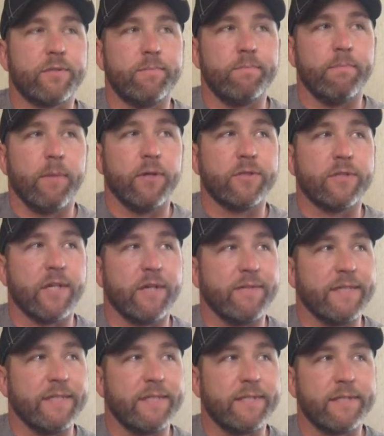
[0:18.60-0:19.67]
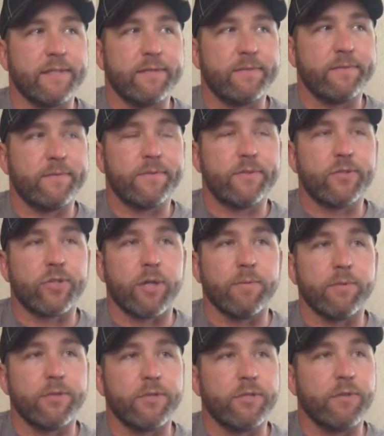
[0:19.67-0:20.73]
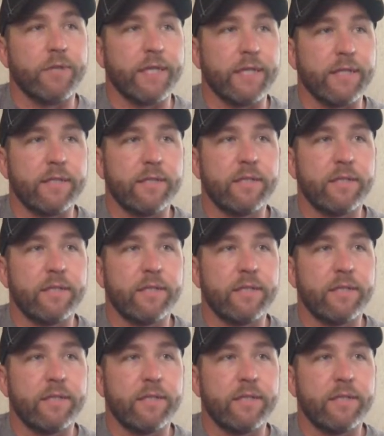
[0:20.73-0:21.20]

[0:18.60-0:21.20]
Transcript: Most of it's troubleshooting,